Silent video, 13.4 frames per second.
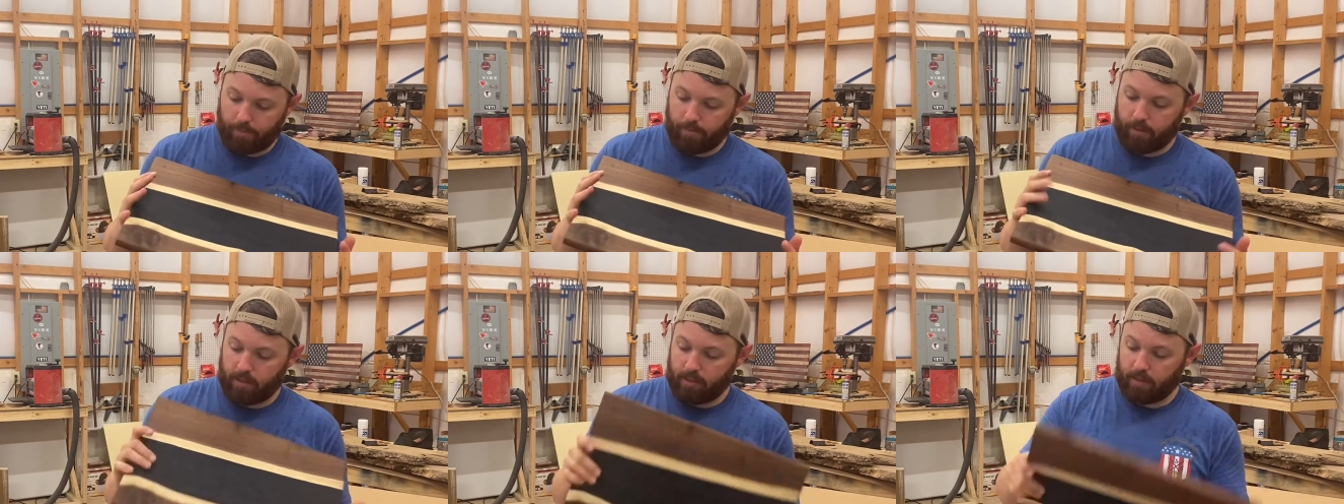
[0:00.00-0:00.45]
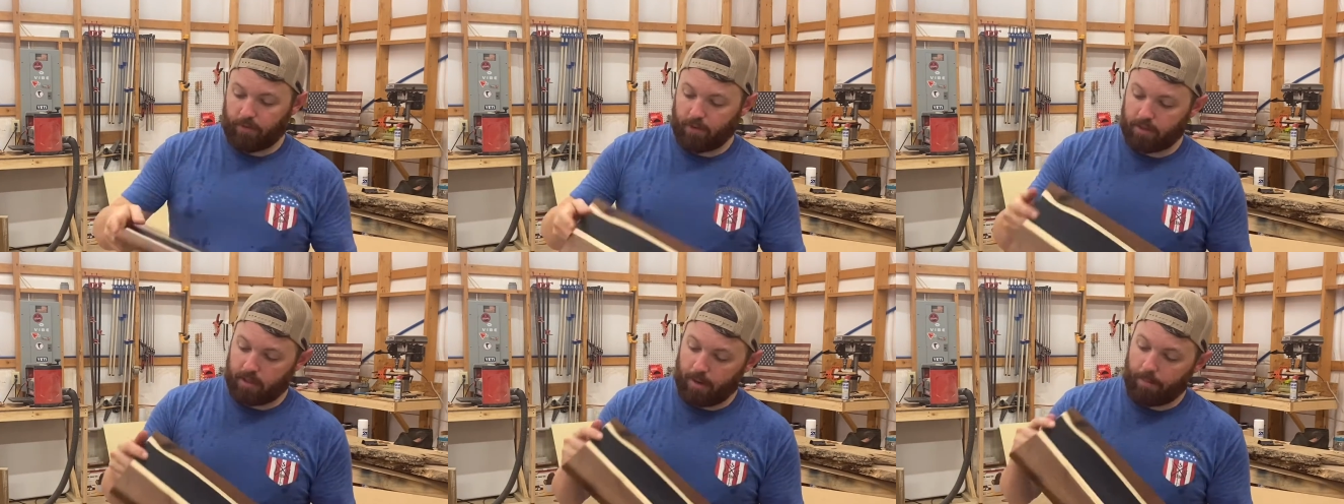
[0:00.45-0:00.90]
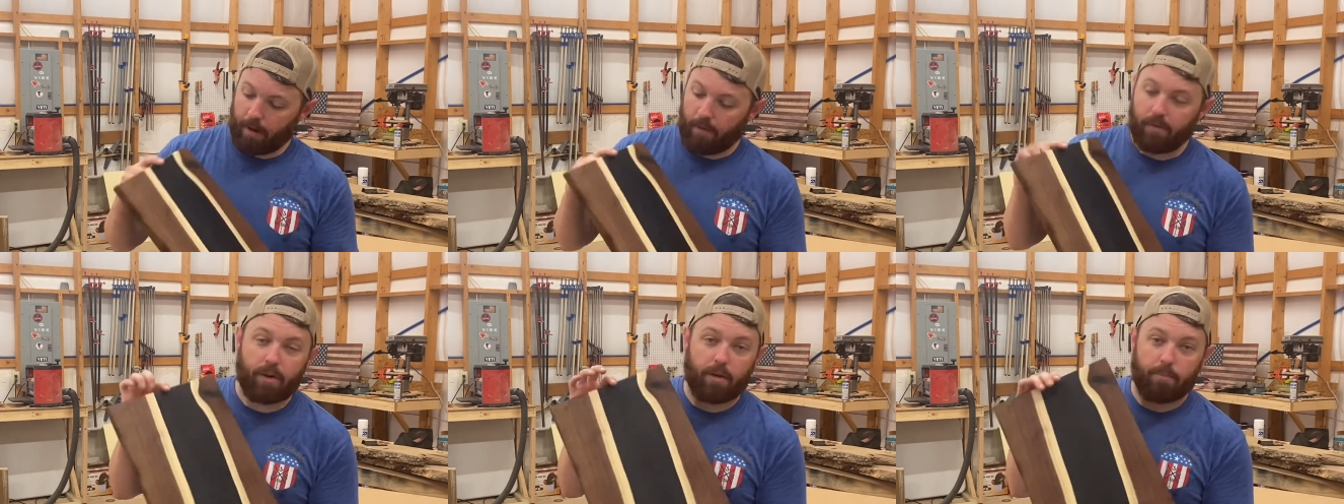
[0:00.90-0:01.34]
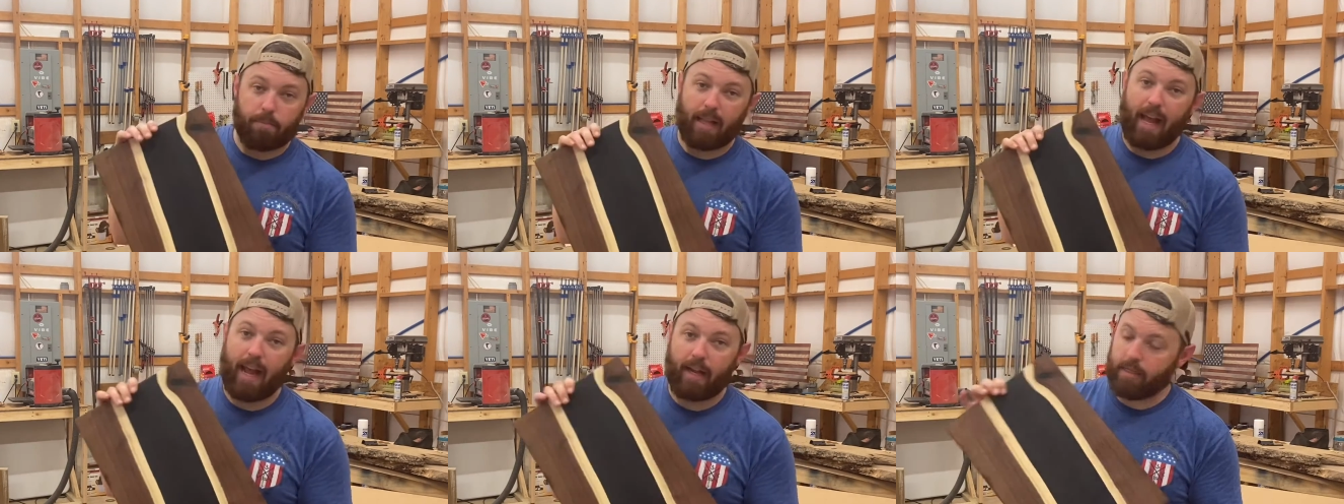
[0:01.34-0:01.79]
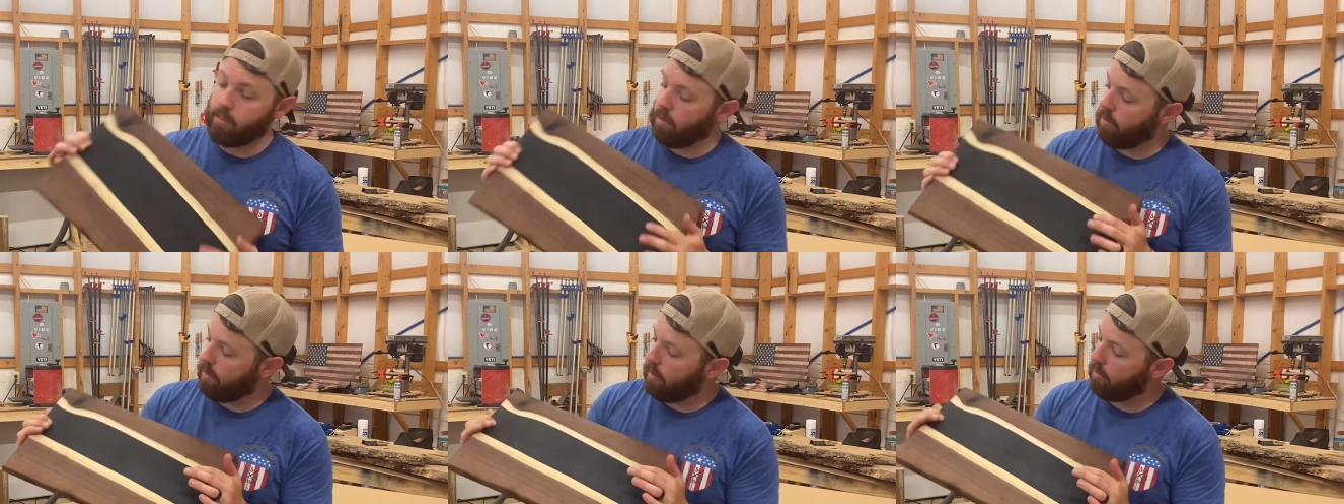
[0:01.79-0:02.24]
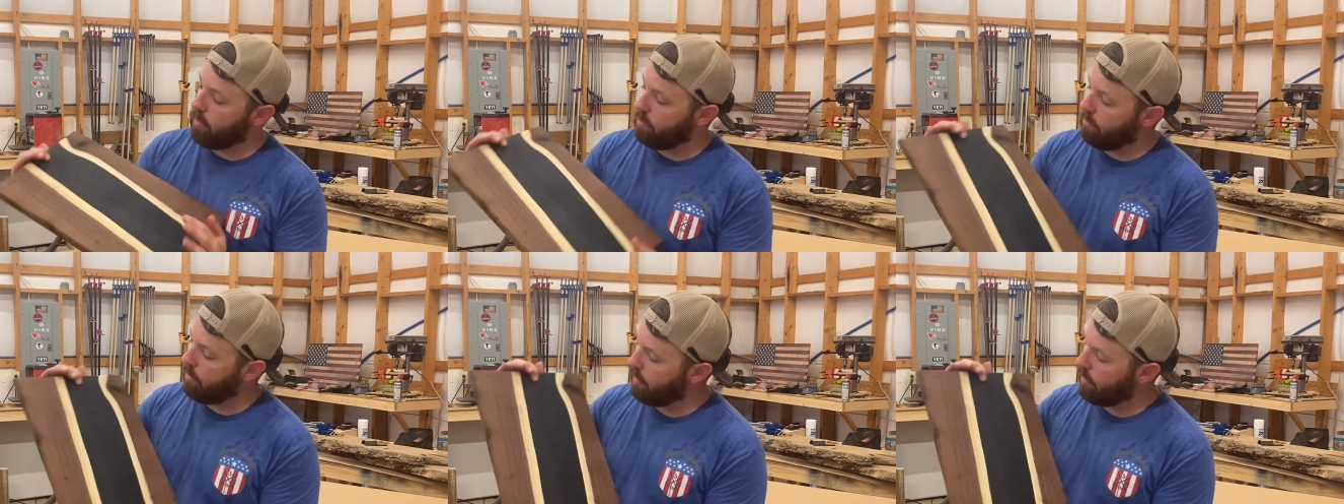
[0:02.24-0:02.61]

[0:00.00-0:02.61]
This is the first time I've ever done black, so it looks really